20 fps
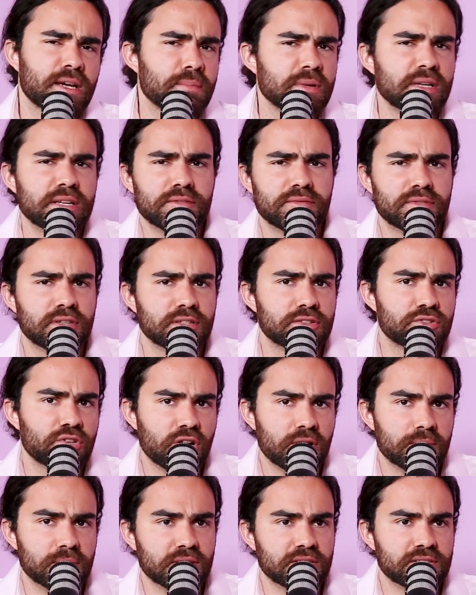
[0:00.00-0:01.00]
I believe the
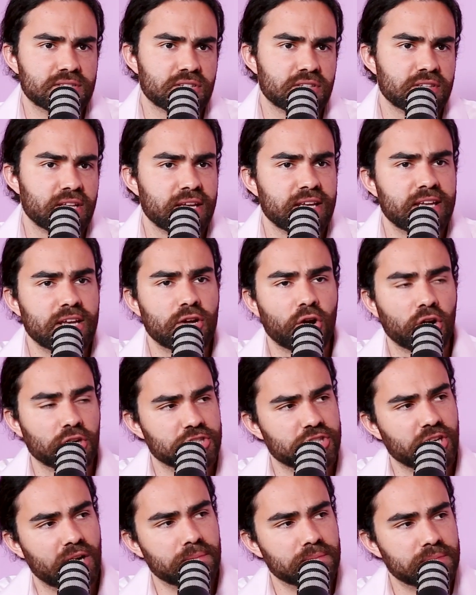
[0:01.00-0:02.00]
term is that he
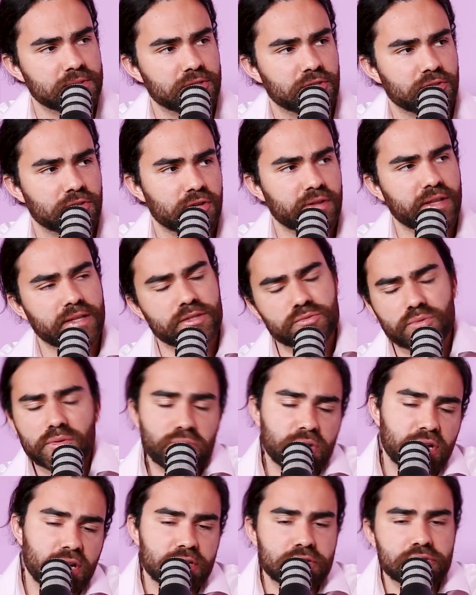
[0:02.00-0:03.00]
got jumped. You know, that's what
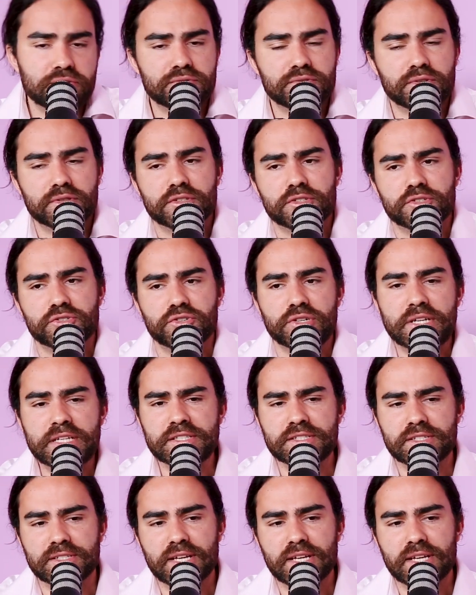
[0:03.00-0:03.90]
we kind of use on the streets.